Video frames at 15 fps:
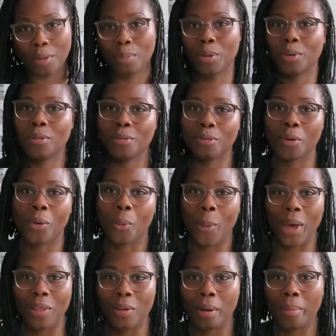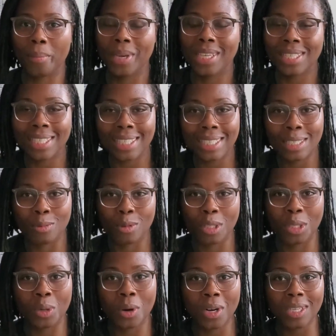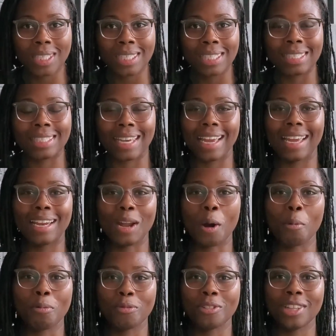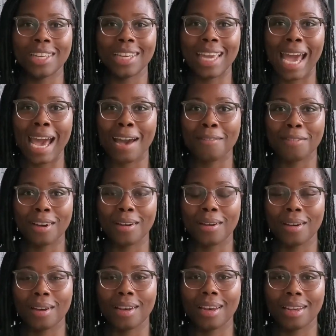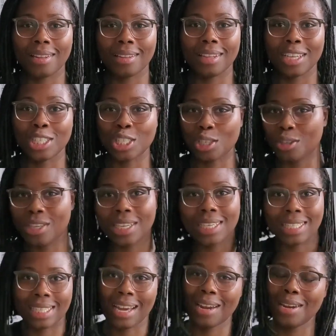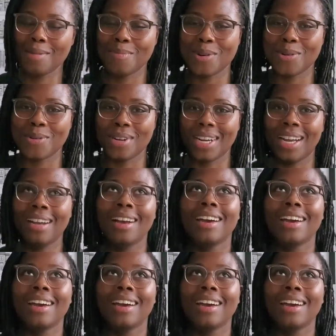the beautiful weather and beaches and resorts, and hopefully have a luxurious honeymoon.